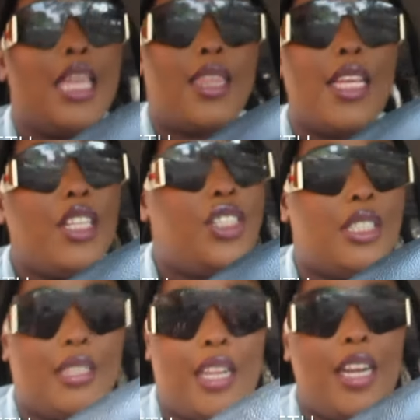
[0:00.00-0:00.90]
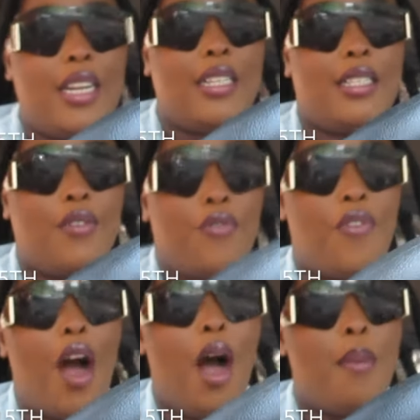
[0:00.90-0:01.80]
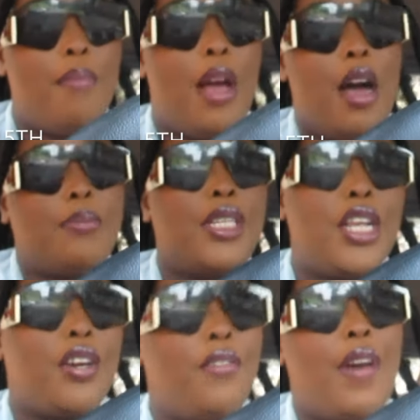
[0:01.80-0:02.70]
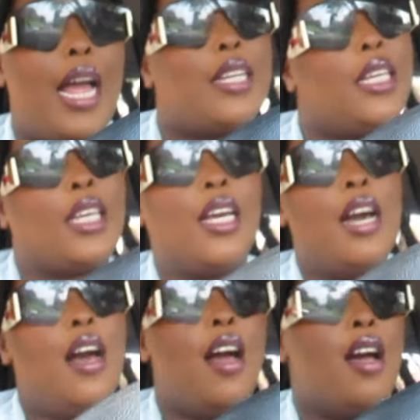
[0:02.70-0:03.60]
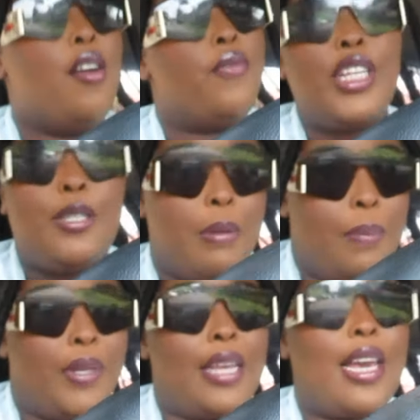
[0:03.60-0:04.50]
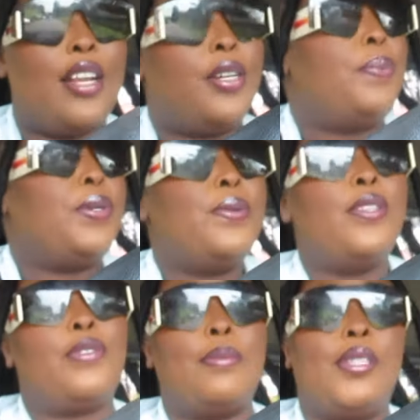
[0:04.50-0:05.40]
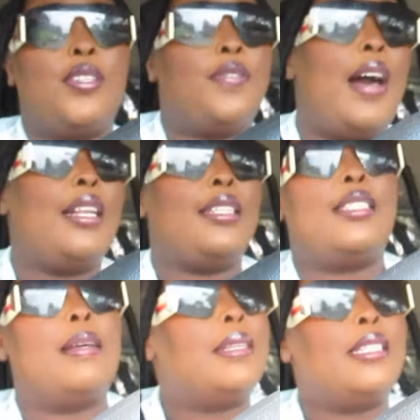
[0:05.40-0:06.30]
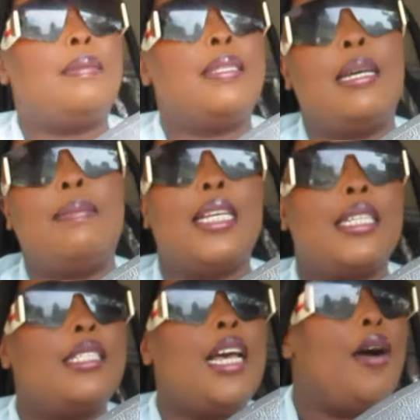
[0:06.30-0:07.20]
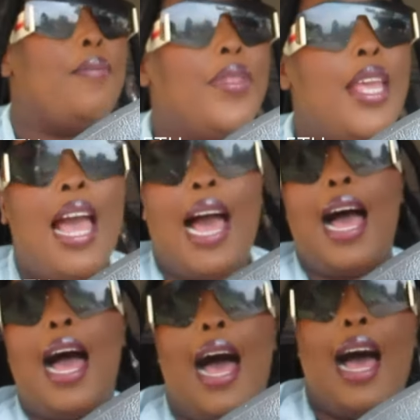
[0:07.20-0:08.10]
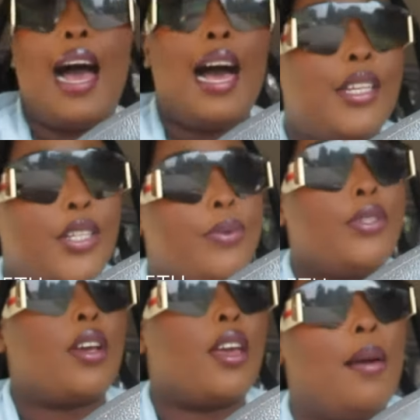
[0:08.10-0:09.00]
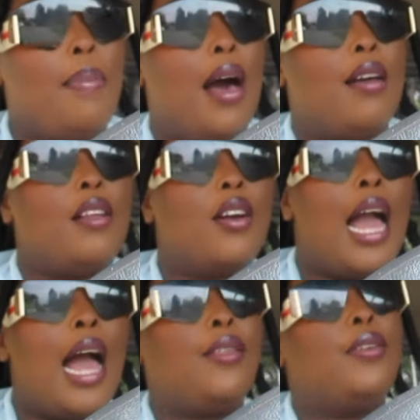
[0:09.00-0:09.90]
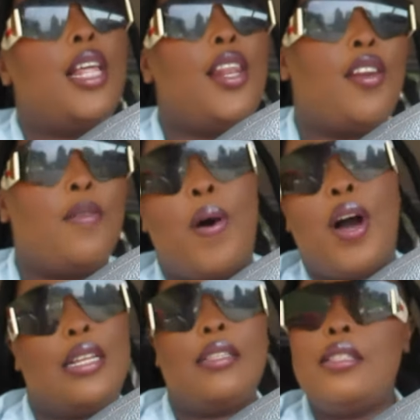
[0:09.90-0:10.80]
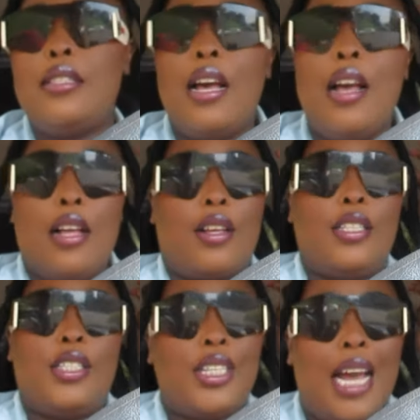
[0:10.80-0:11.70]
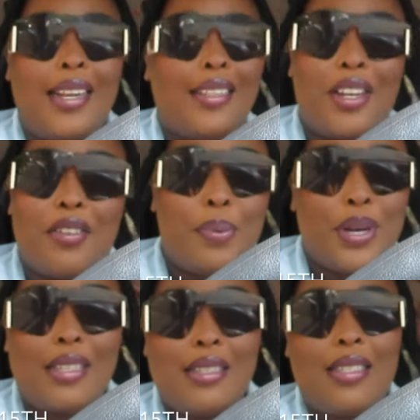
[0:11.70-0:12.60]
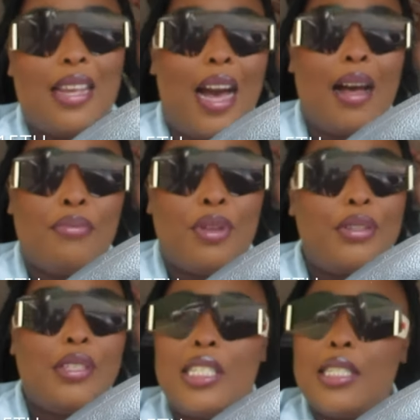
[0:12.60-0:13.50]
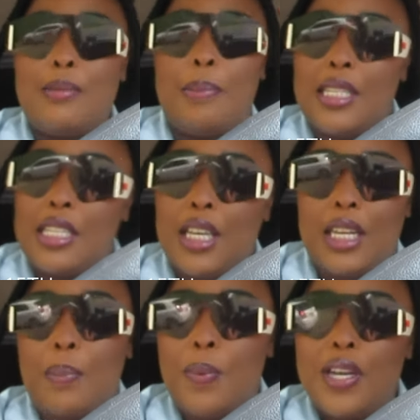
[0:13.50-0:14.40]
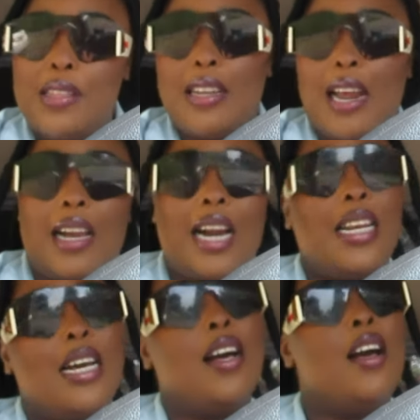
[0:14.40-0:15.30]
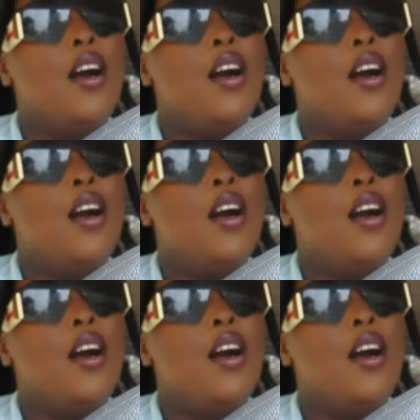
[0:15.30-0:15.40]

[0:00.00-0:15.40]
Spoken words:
things she's learned from Silicon Valley rich people, like entrepreneurs from Silicon Valley, something. So she was talking about, there was a lot of points, because she had a lot of points. There was this particular point that I kind of